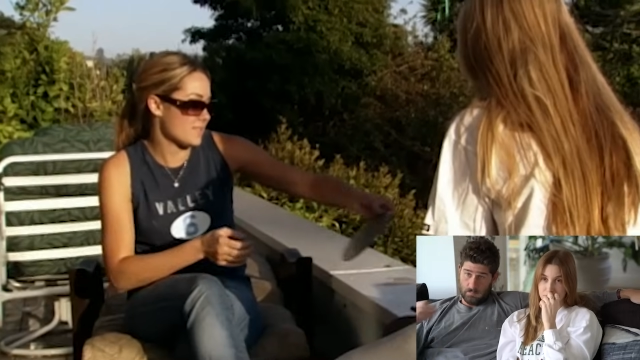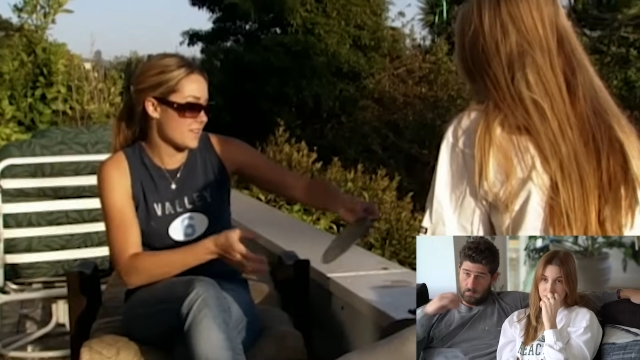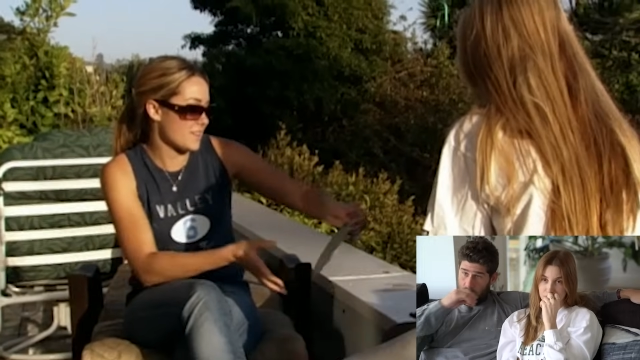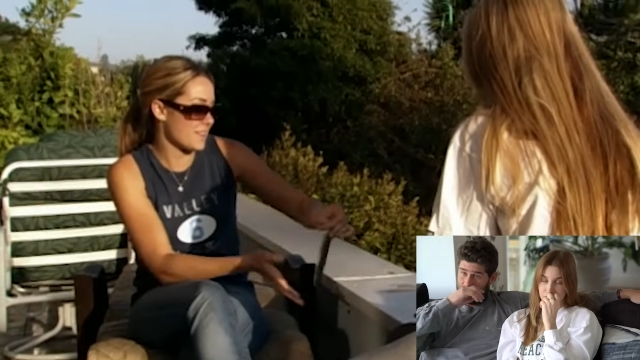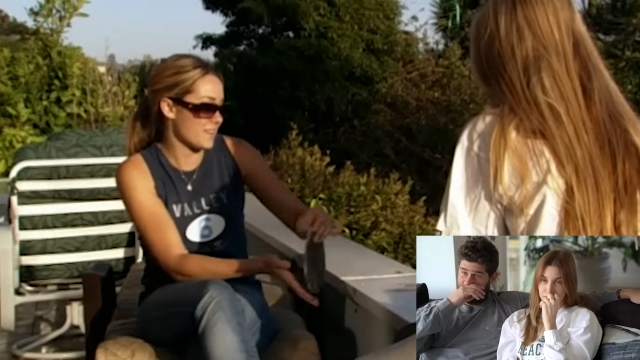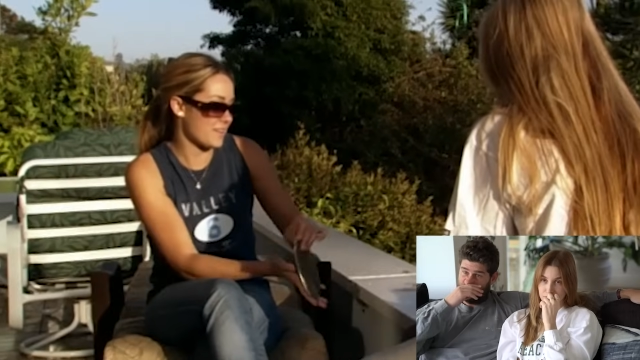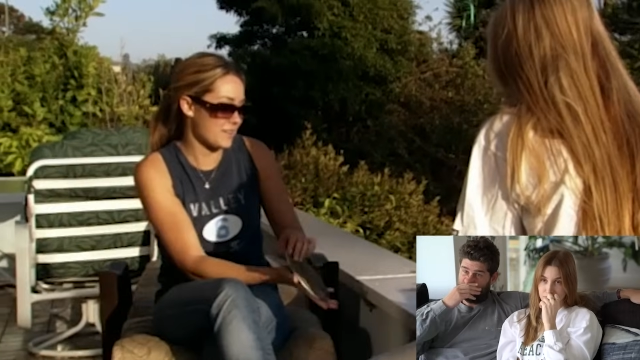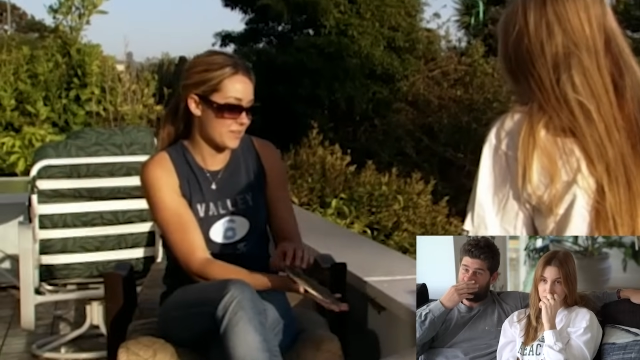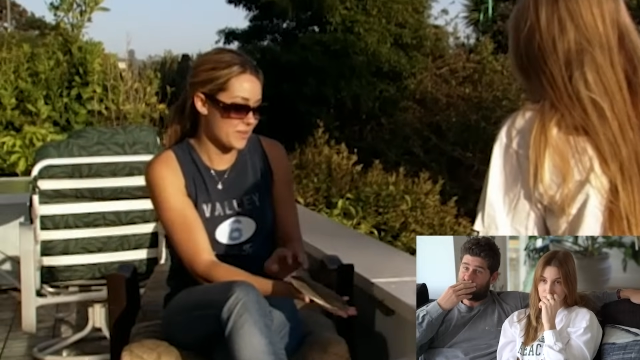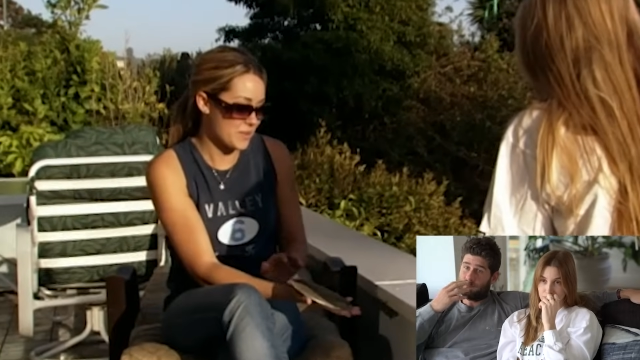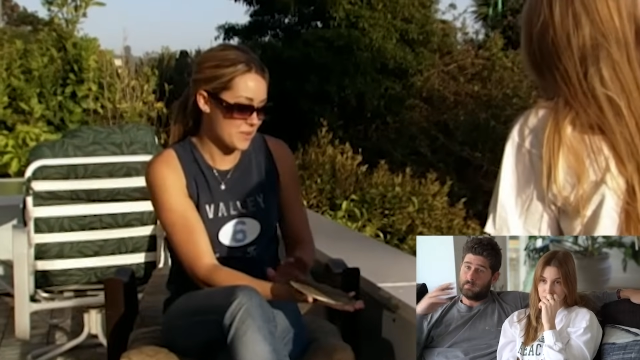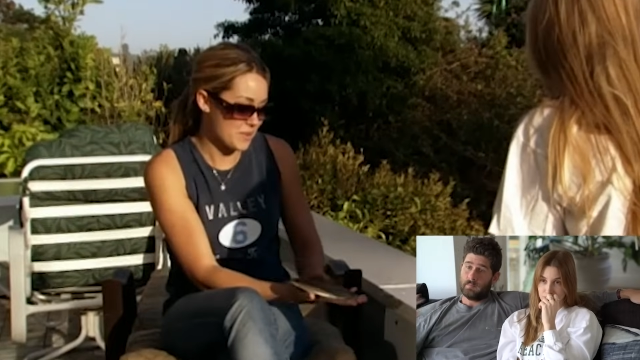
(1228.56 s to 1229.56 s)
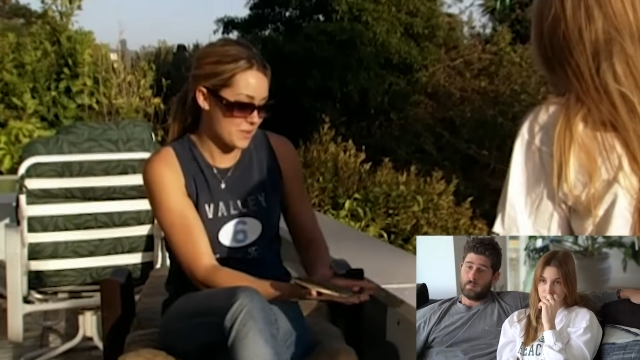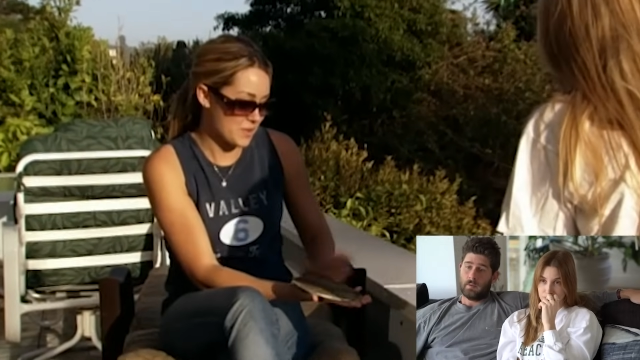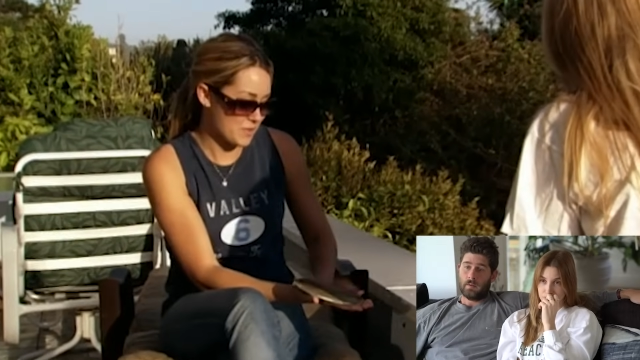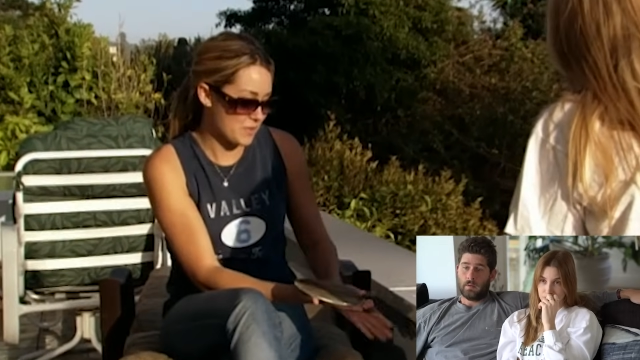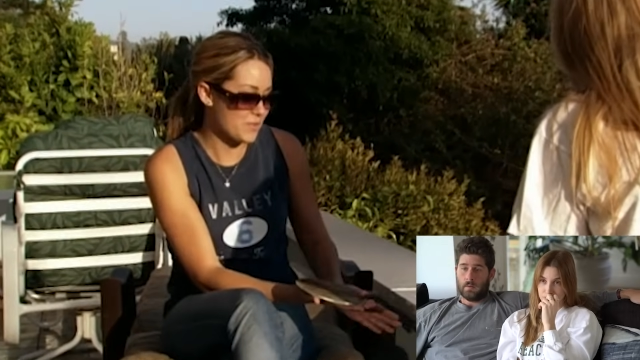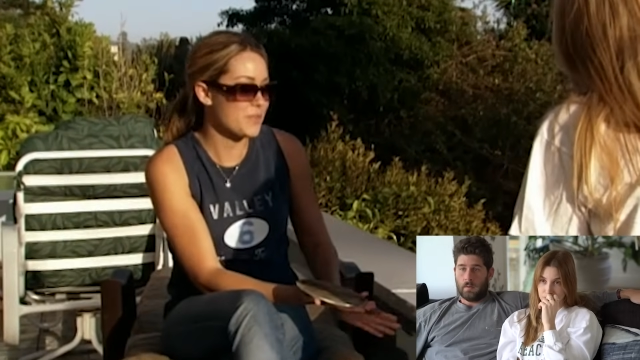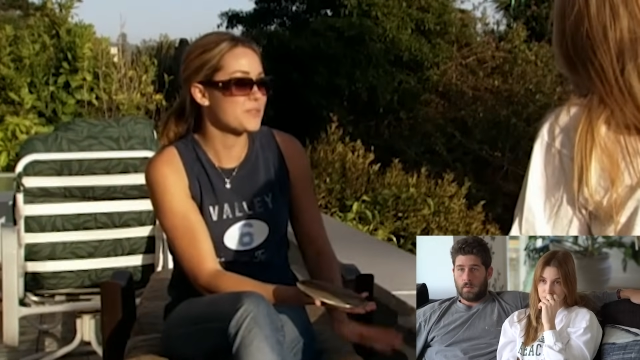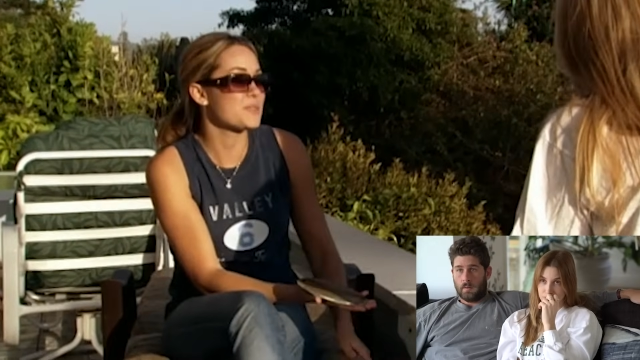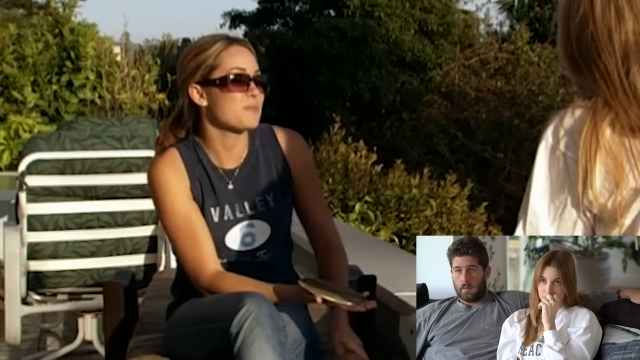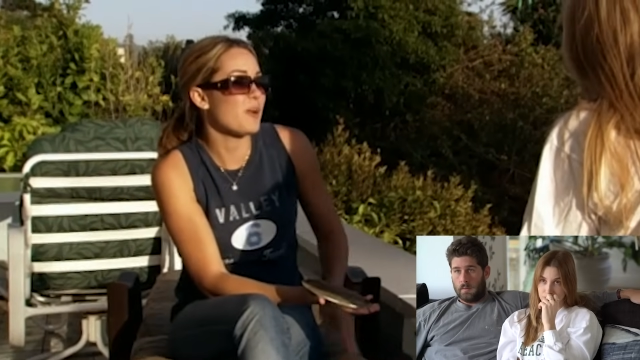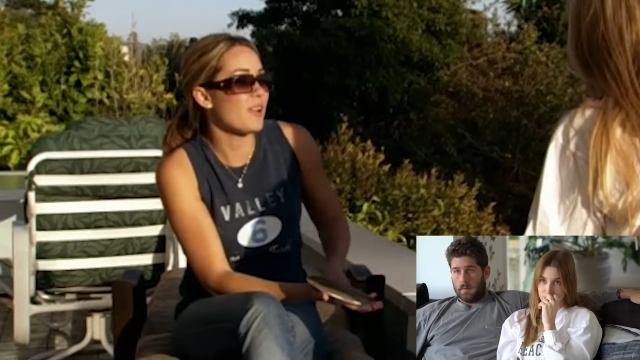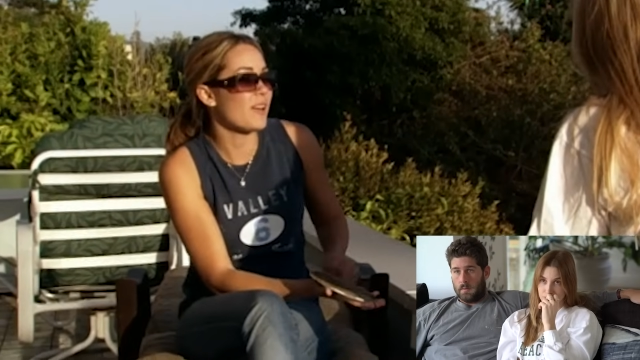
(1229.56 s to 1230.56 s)
Speaker 1: none here. We've used
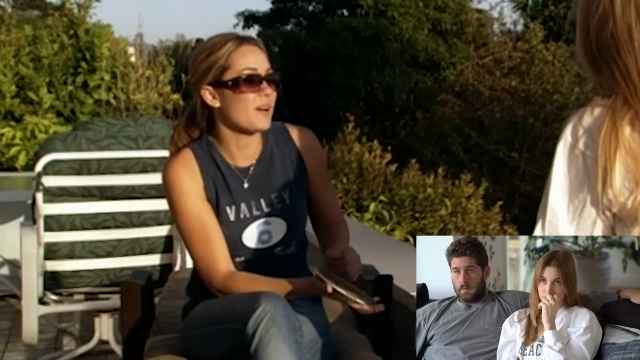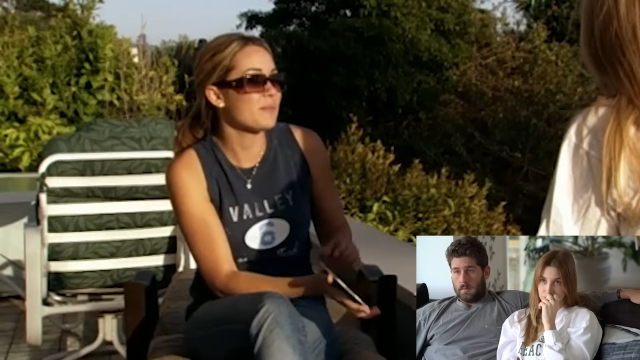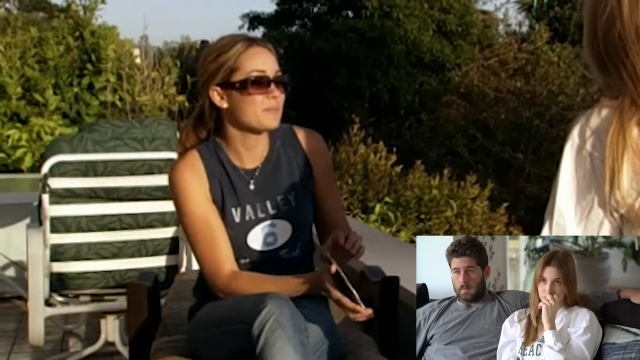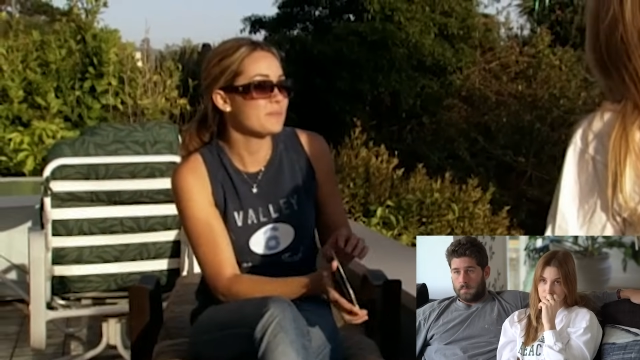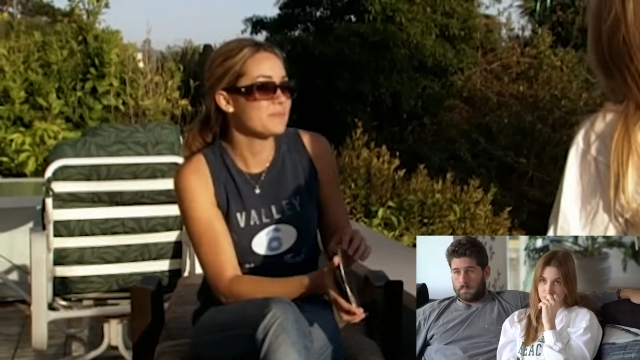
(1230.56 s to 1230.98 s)
them all up.